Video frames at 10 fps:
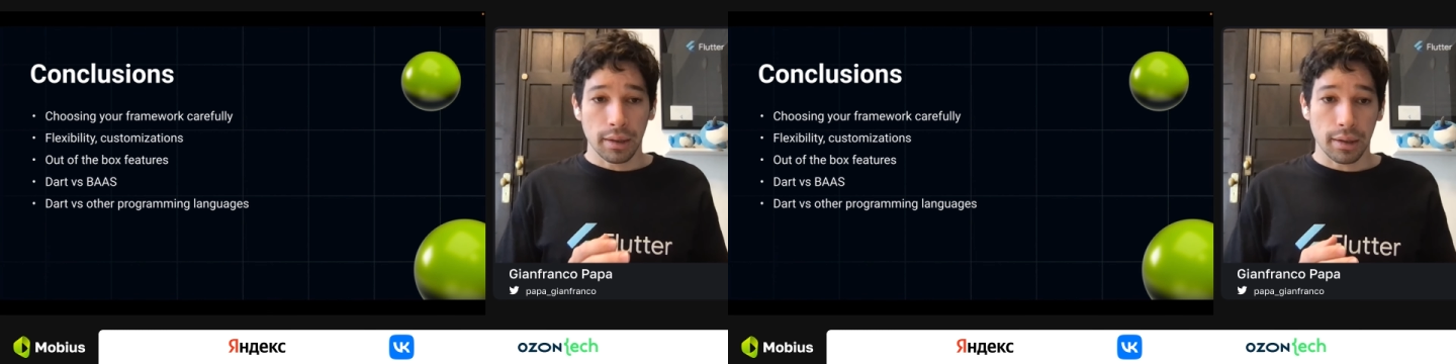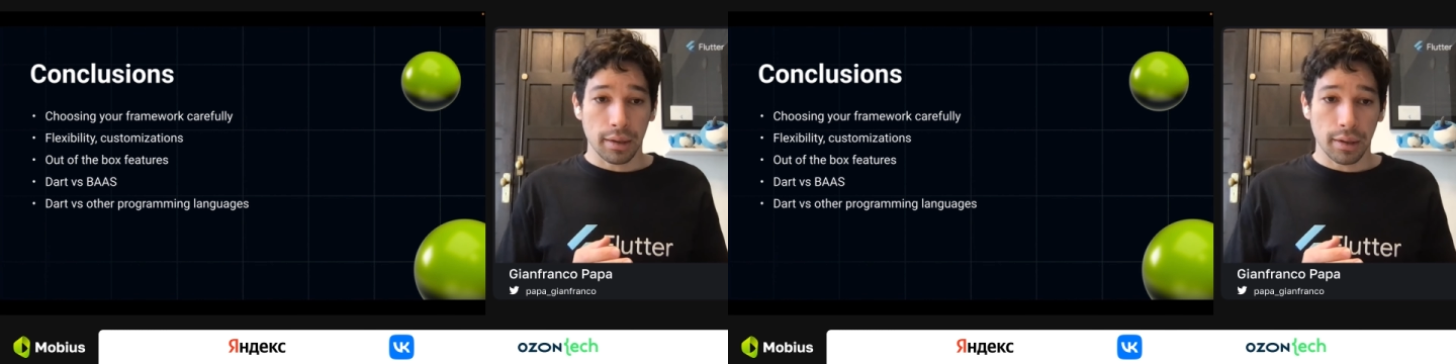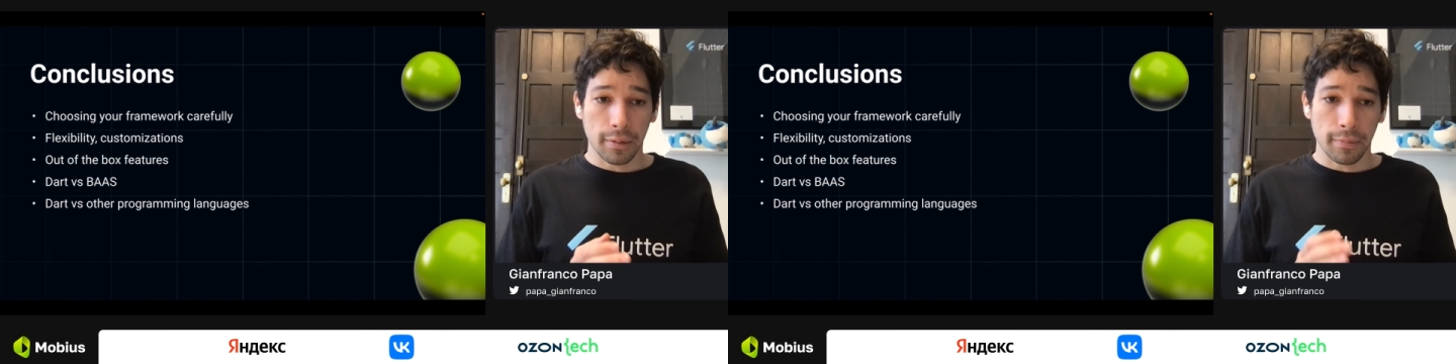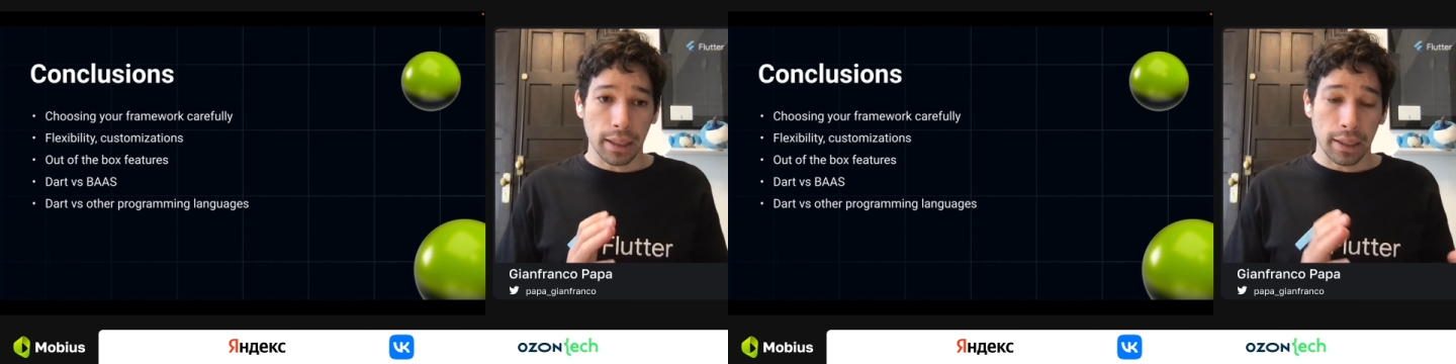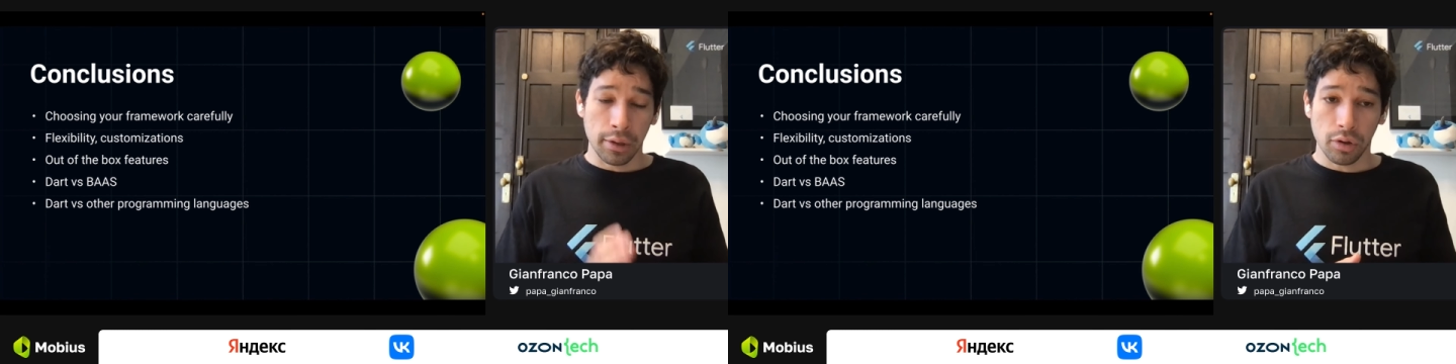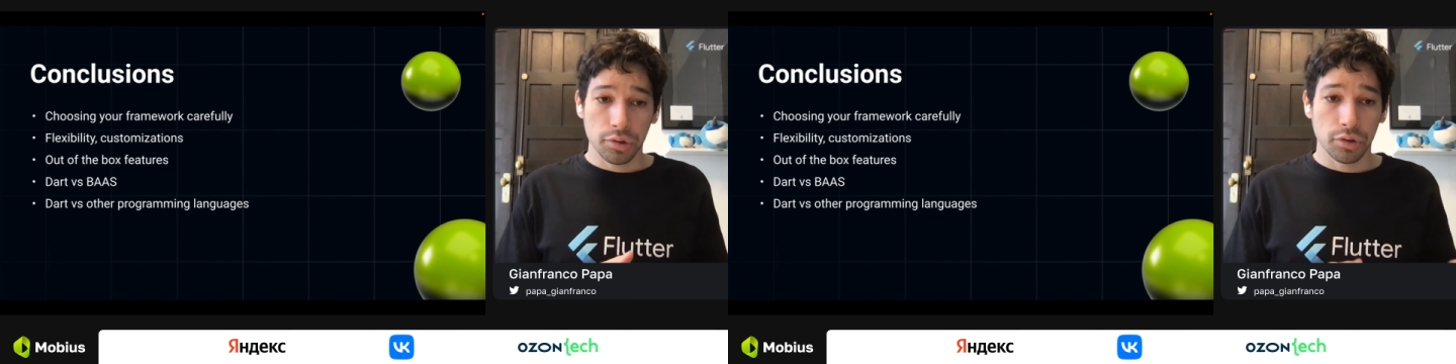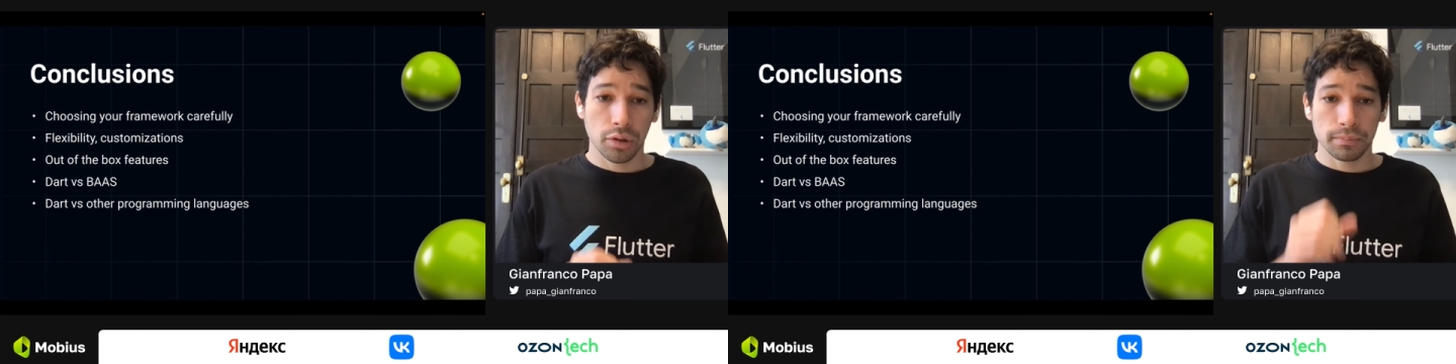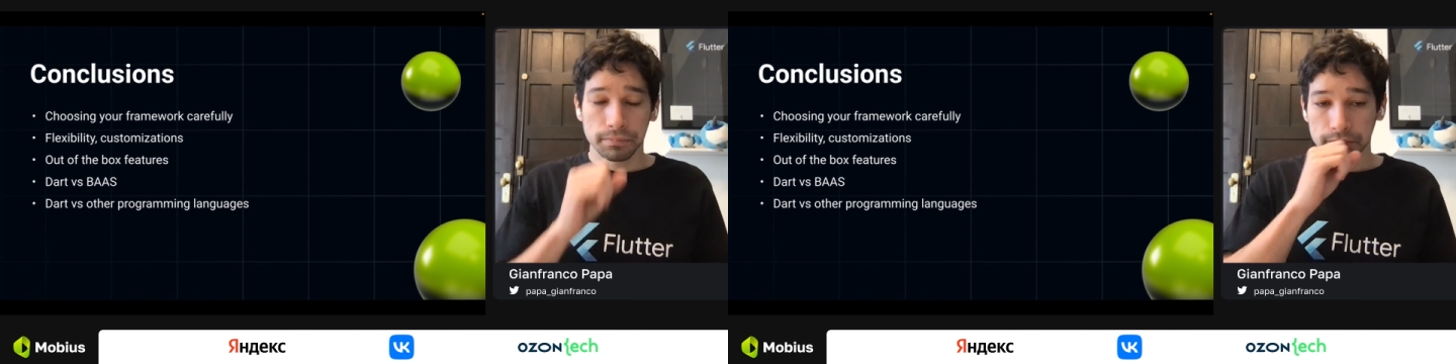and
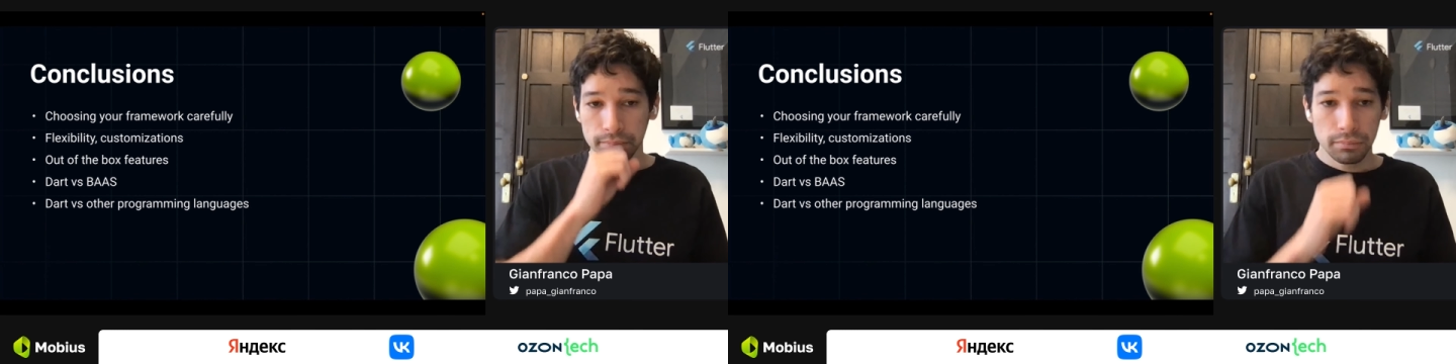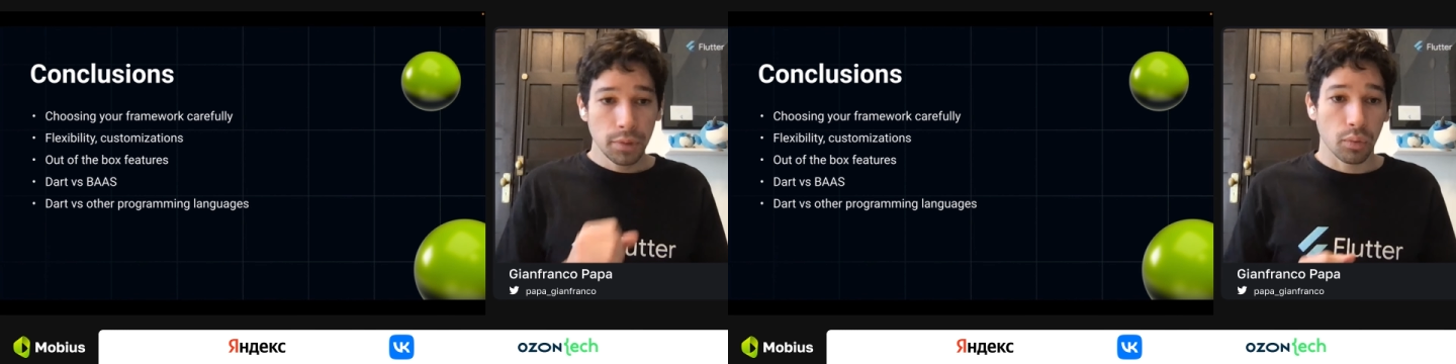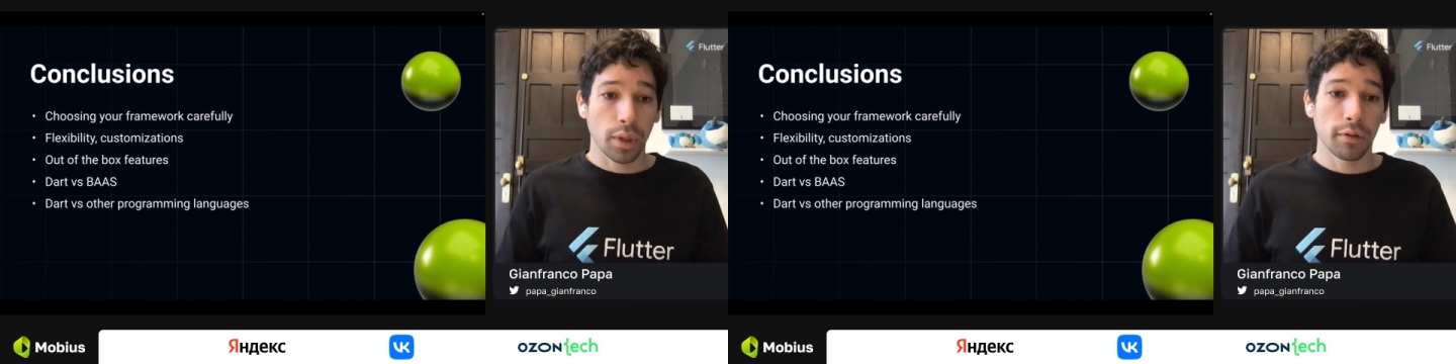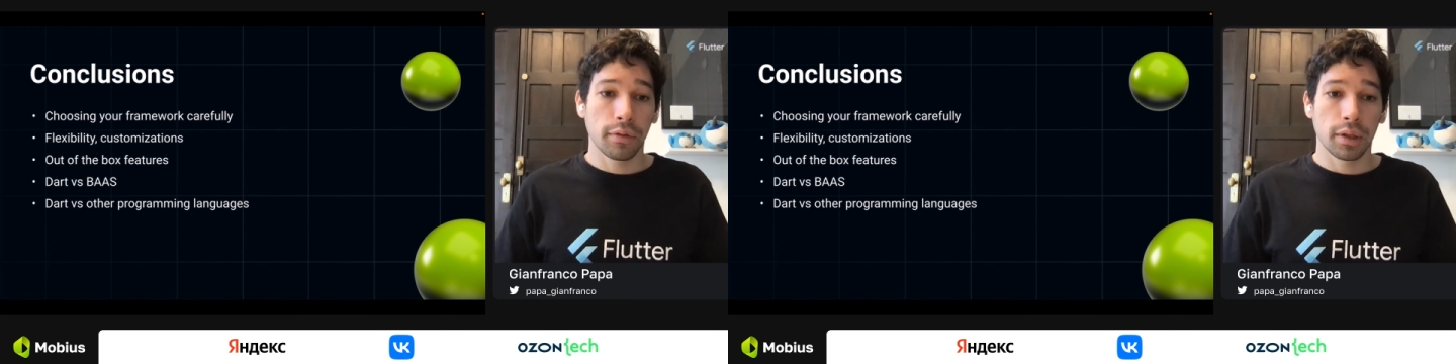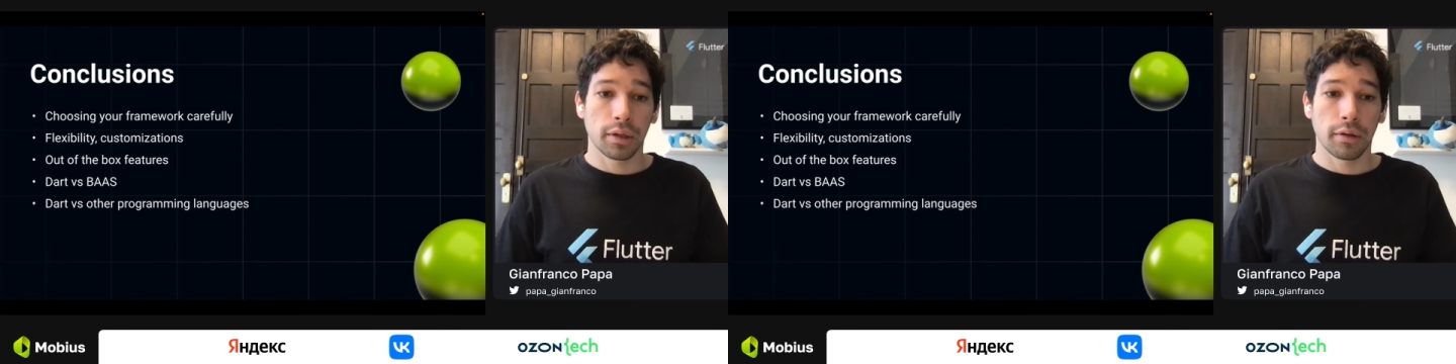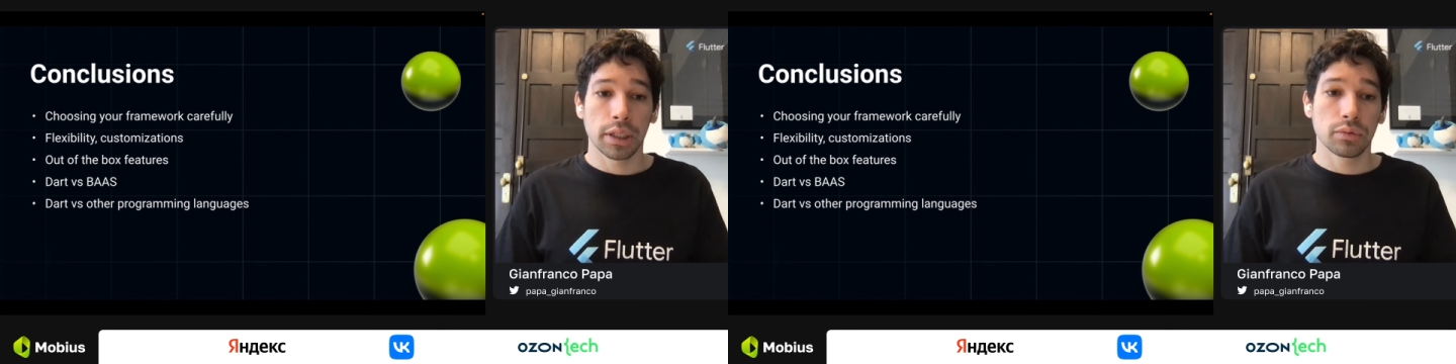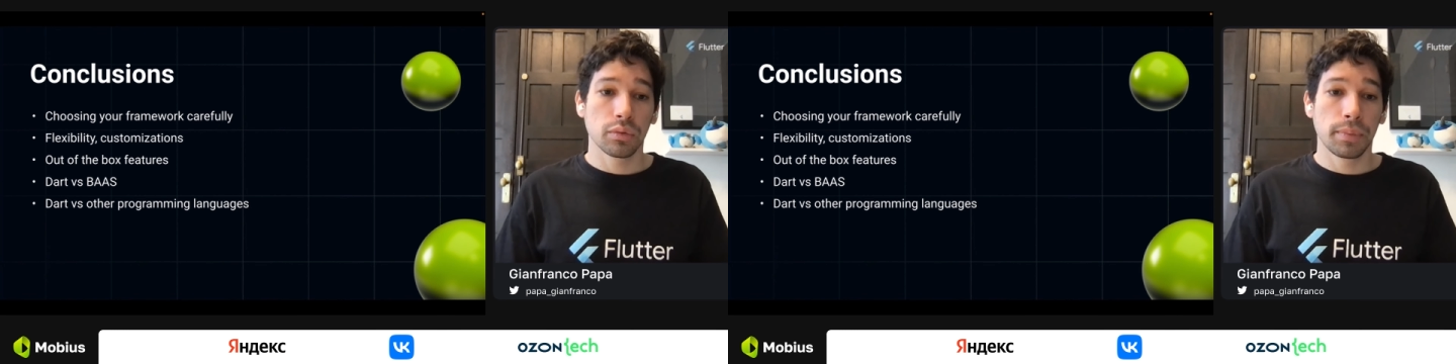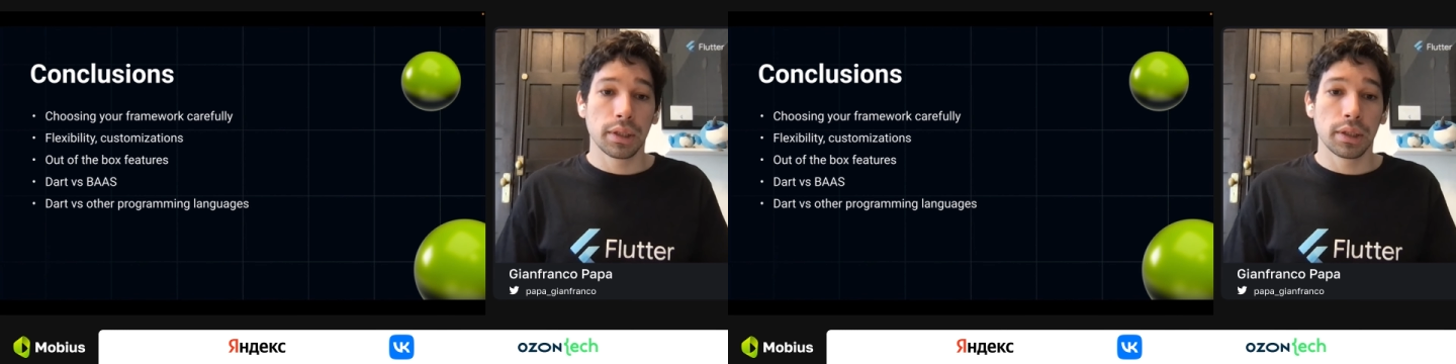also, one of the things
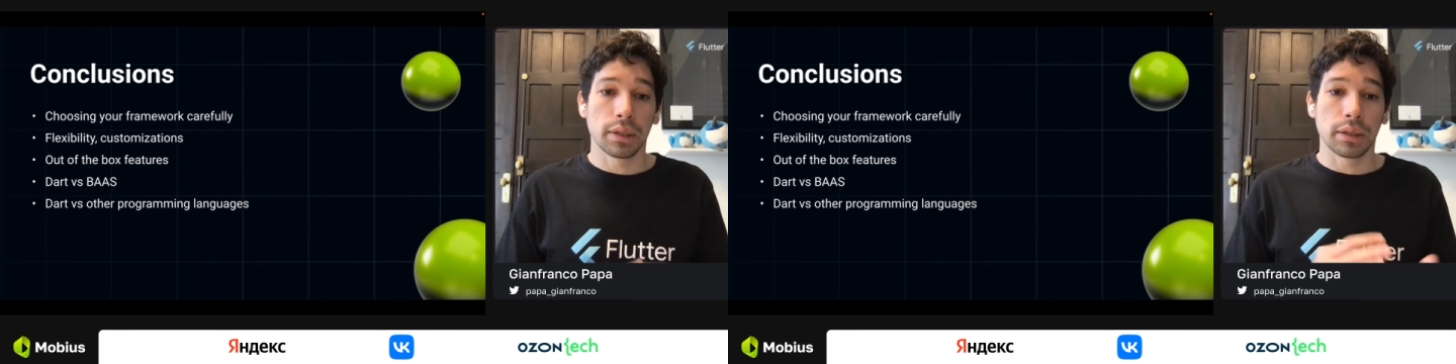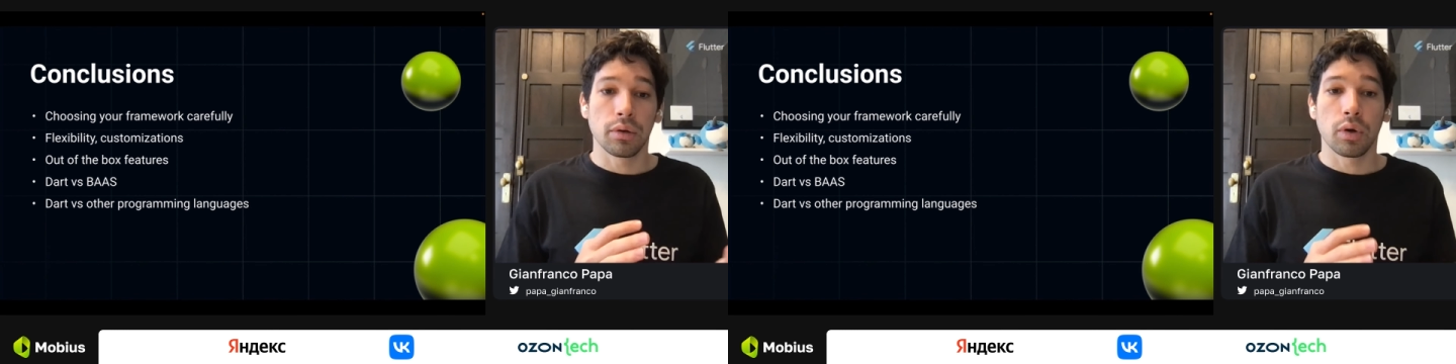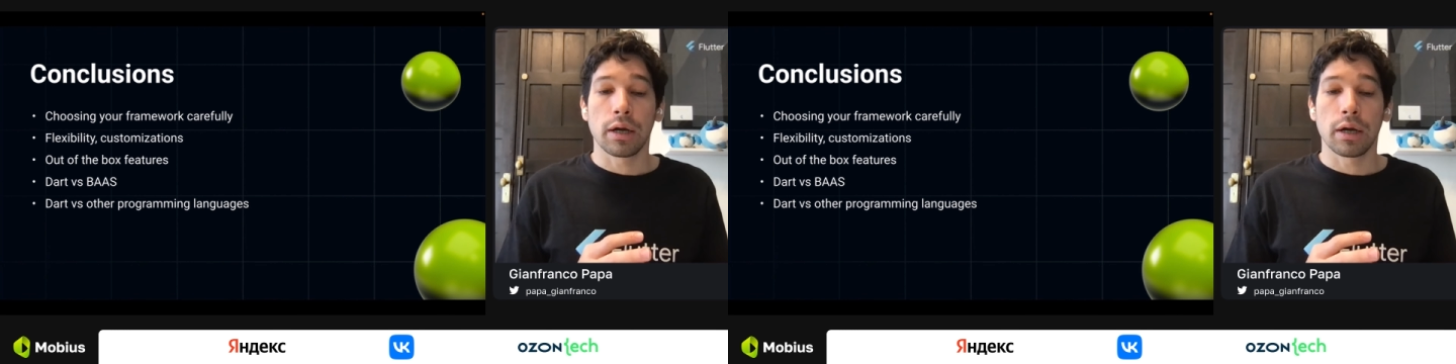will be